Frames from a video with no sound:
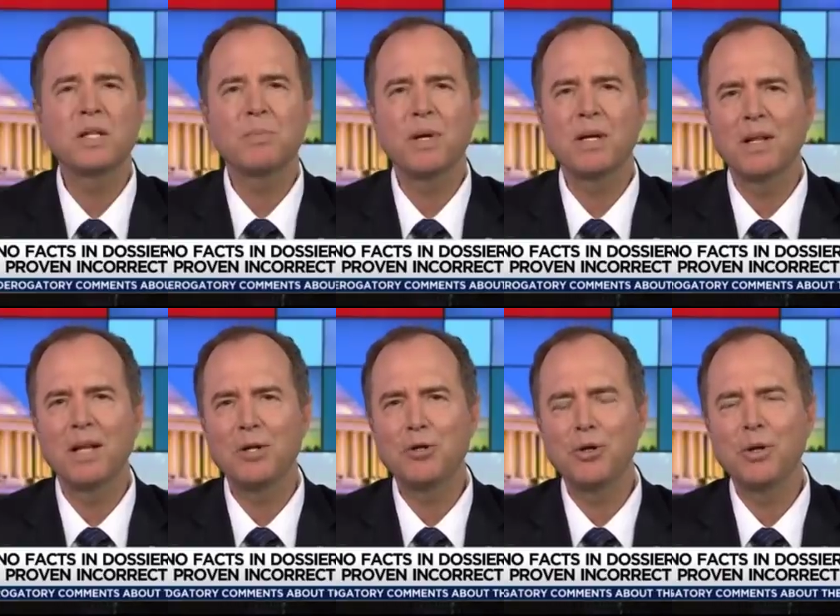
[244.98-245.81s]
of
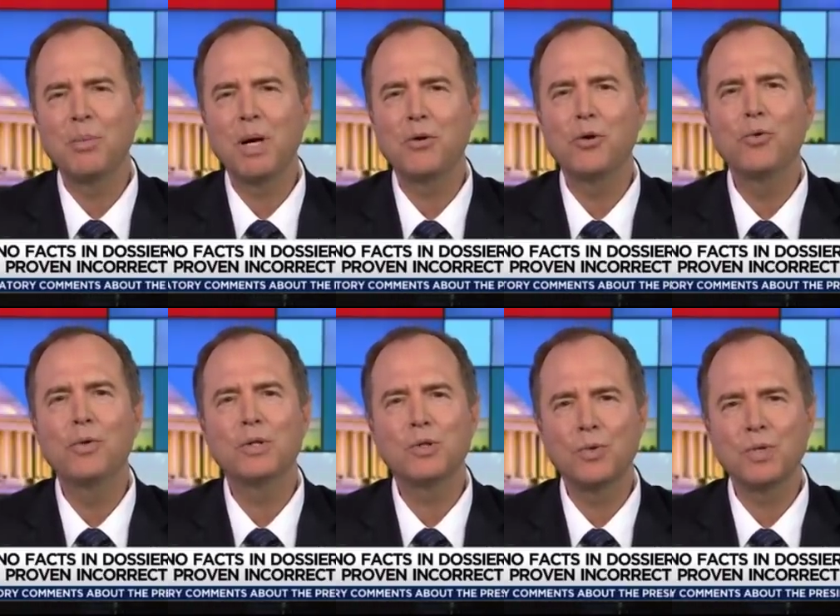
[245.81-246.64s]
speculation about who
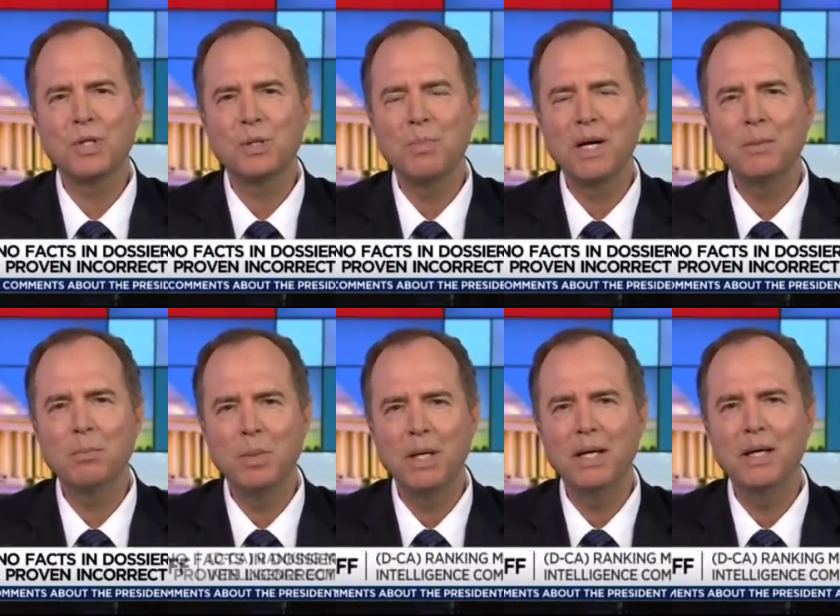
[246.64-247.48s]
the sources might
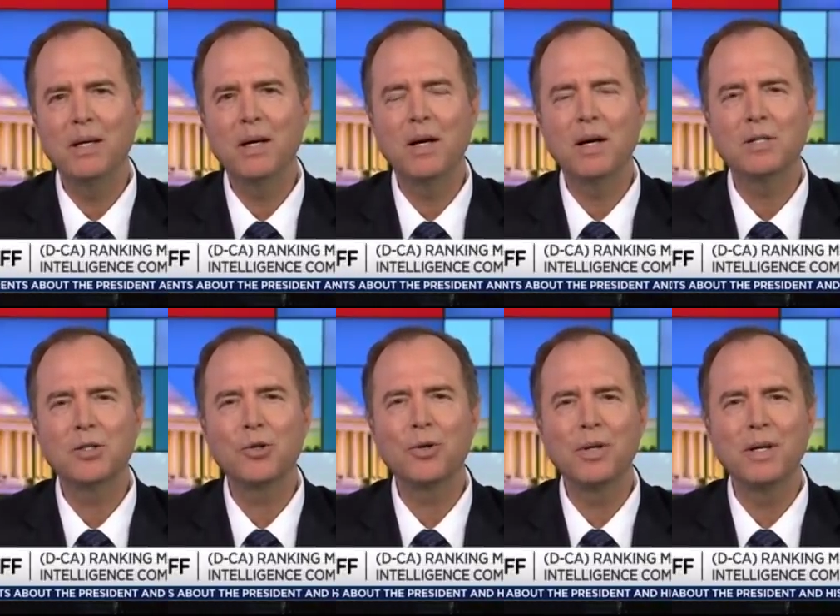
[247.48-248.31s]
be.
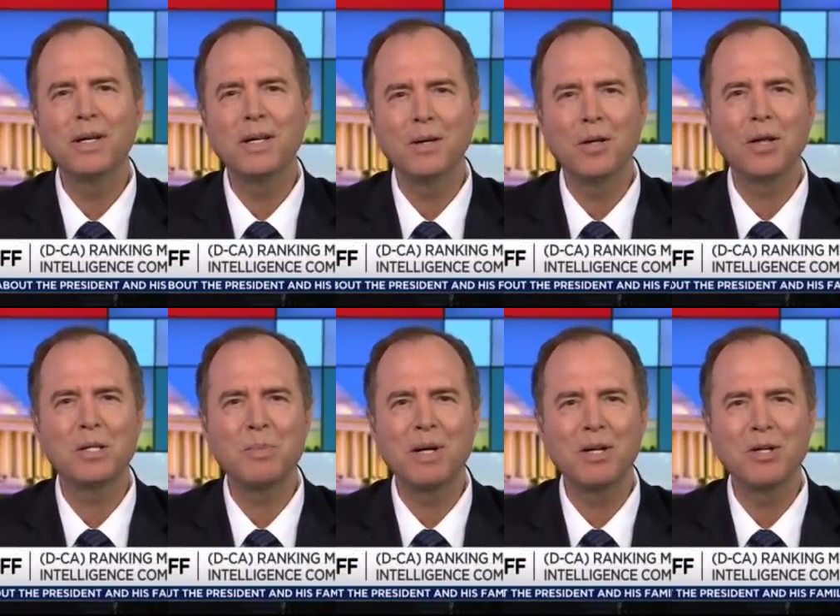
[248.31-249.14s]
Certainly a lot of
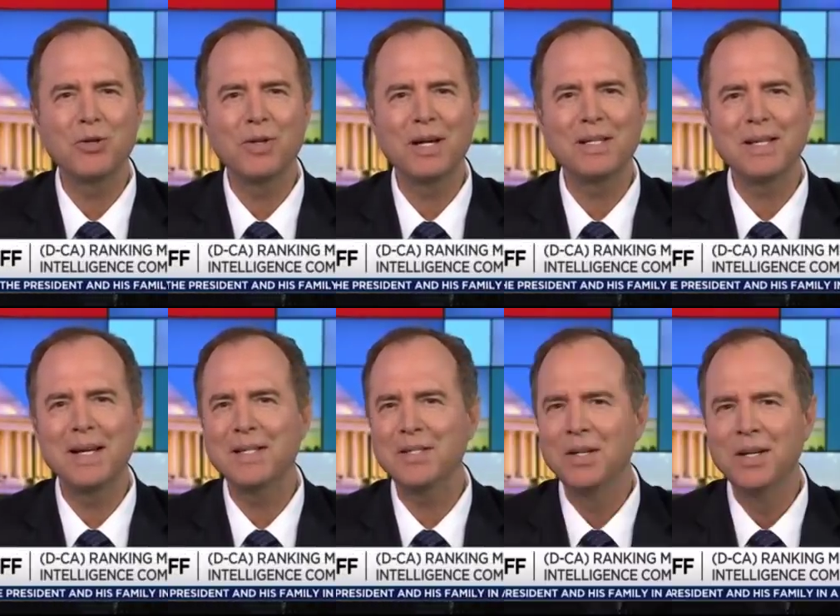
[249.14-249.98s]
speculation in the United
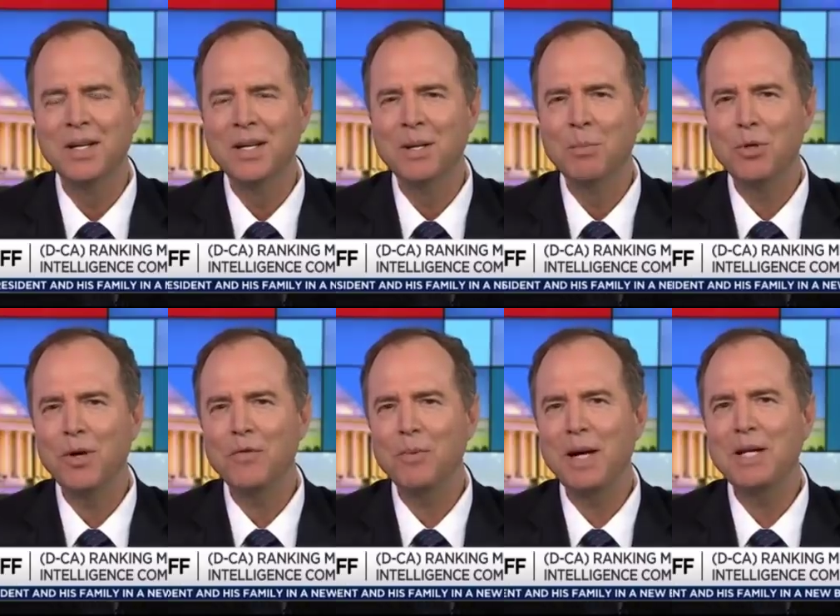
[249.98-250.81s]
States. You
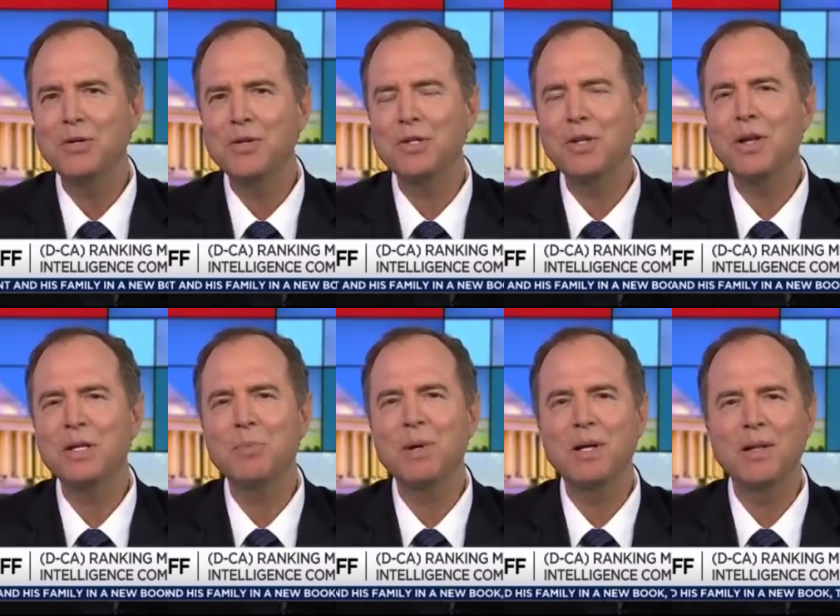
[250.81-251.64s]
have to imagine there's a lot of
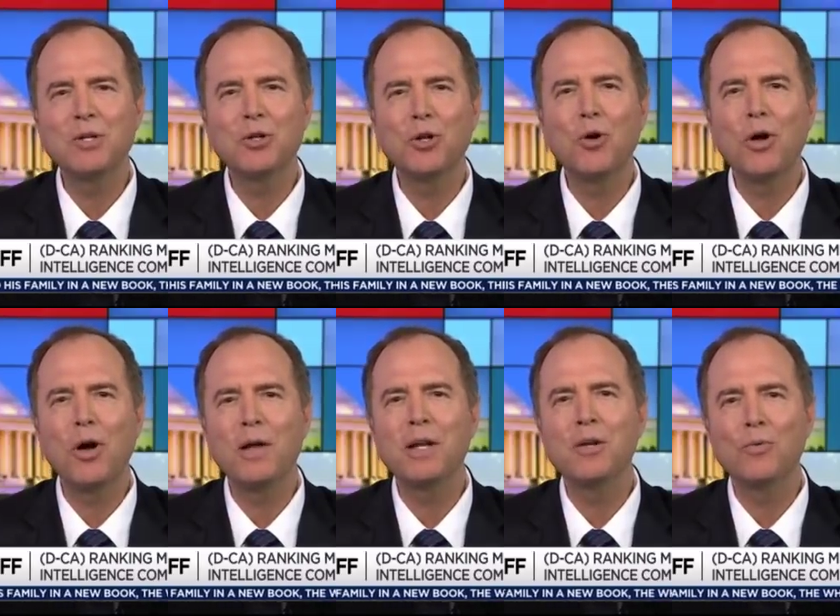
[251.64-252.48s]
speculation going
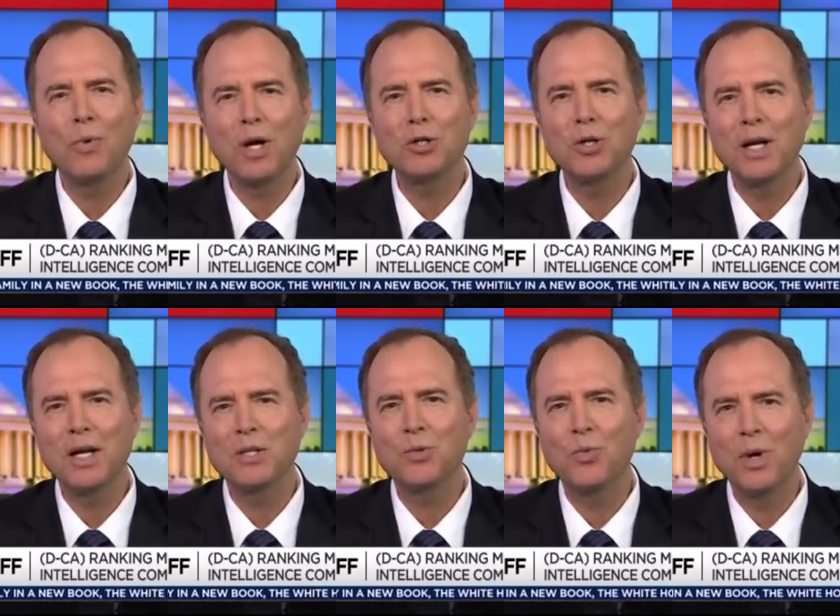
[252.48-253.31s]
on in Russia
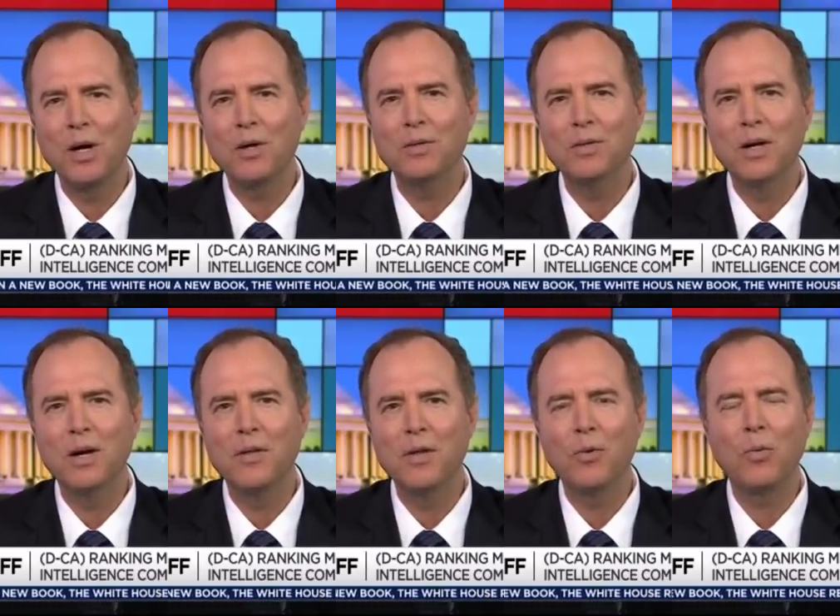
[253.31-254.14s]
as
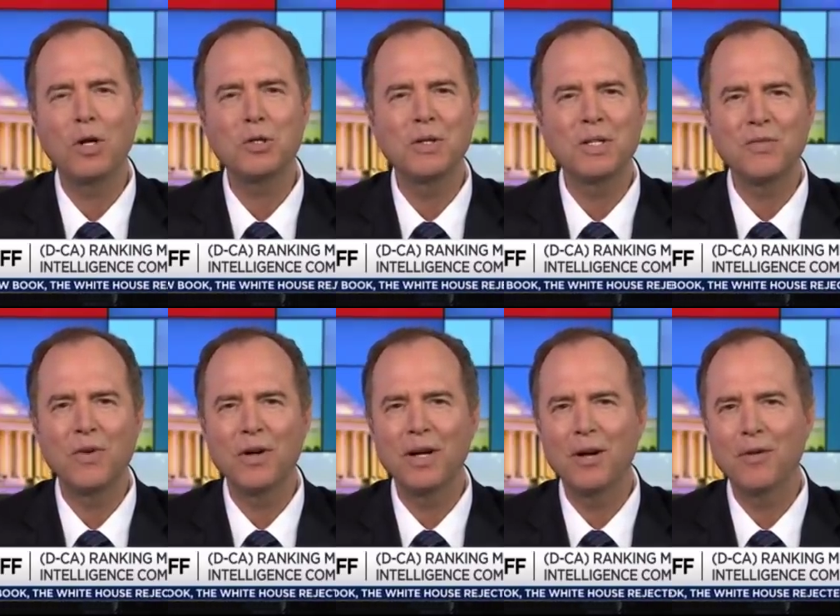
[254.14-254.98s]
well. They're watching this
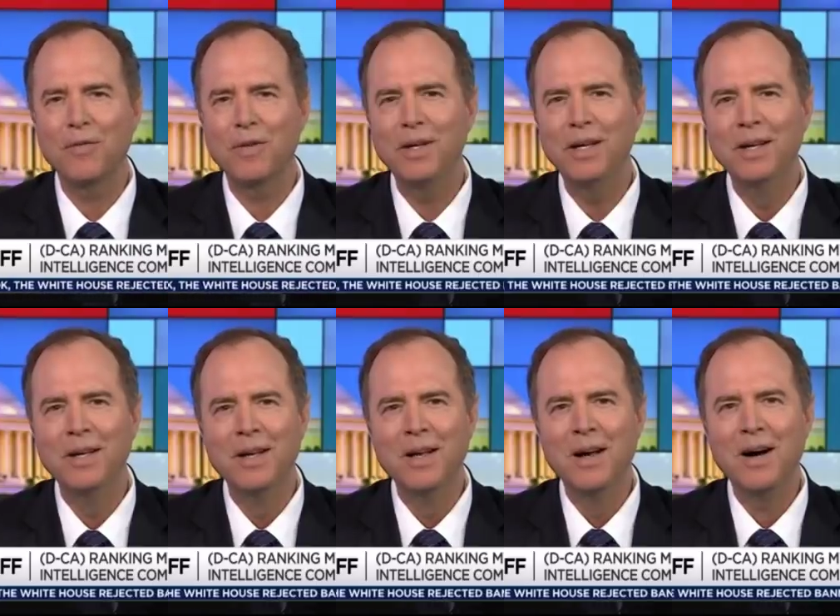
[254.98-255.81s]
very carefully,
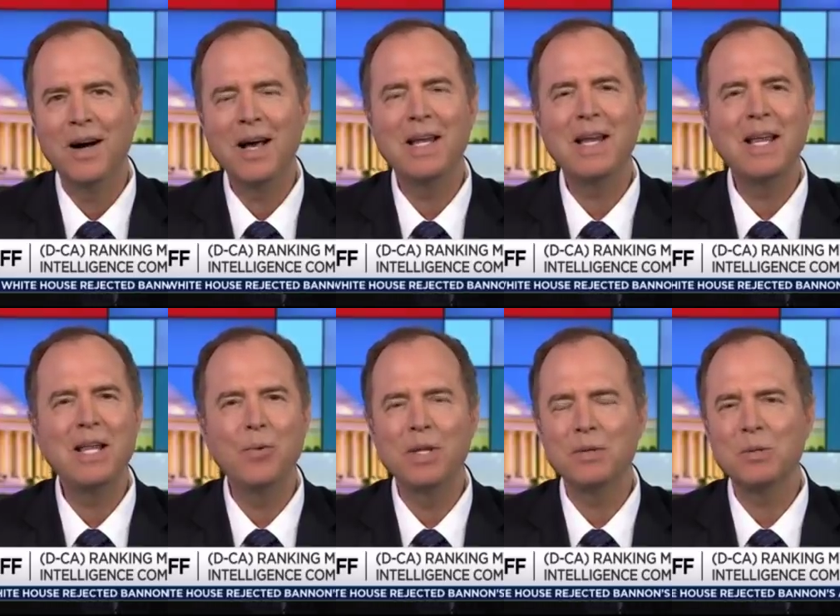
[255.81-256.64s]
and
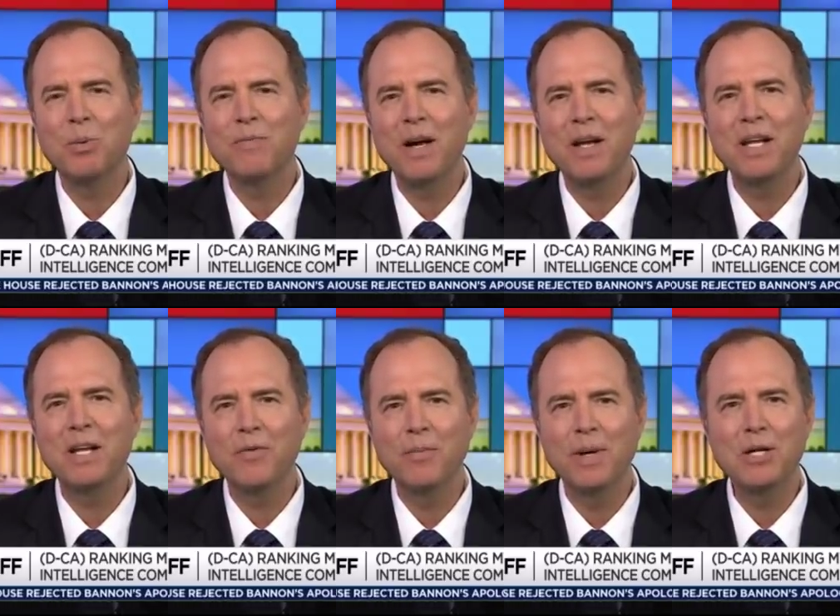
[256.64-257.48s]
anyone that was providing
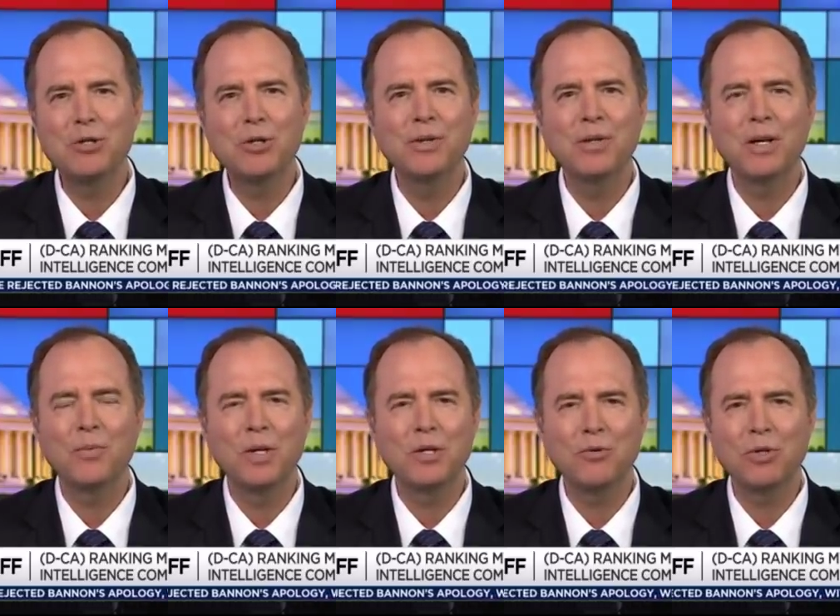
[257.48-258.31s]
information that
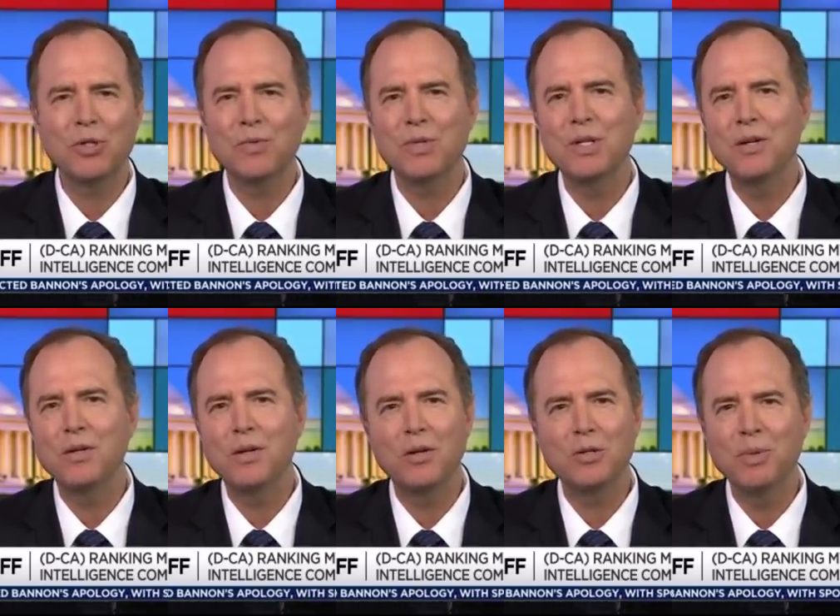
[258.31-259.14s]
went to Christopher Steele,
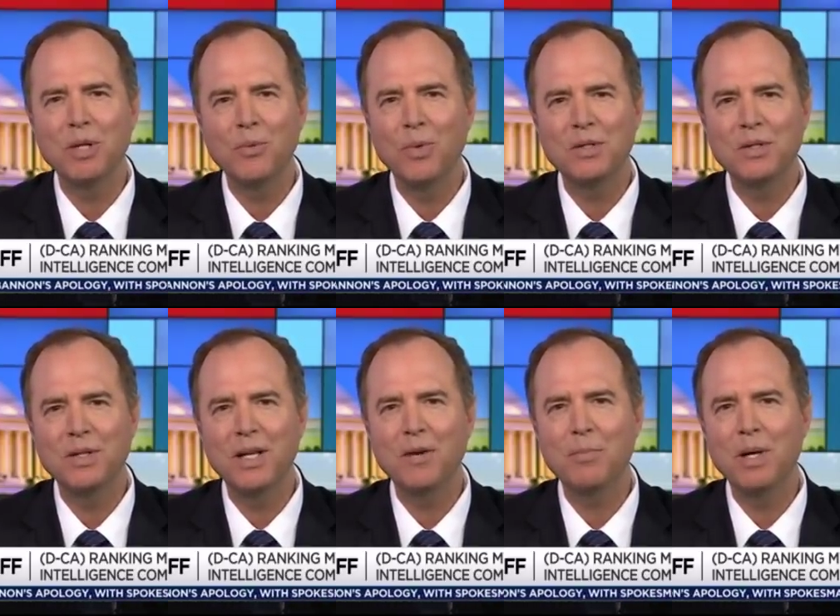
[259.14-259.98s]
that ultimately went to
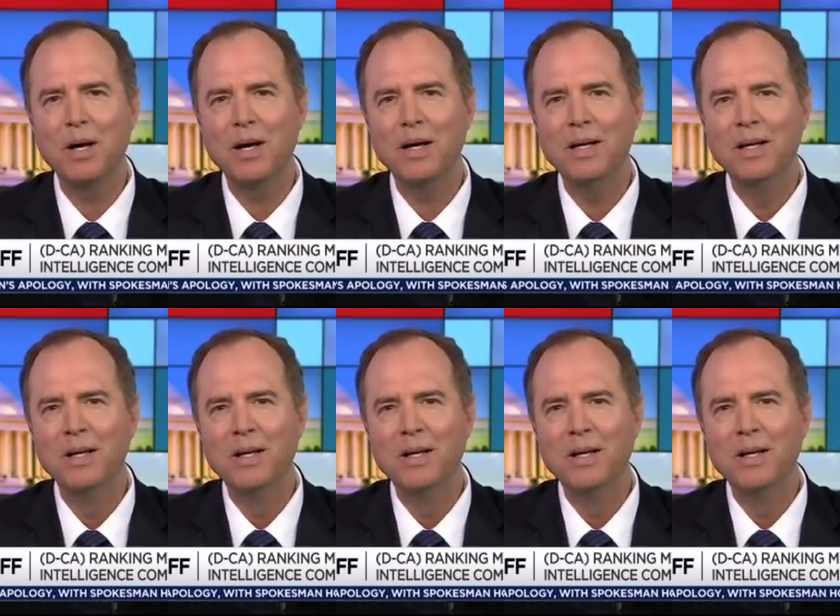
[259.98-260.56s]
the FBI,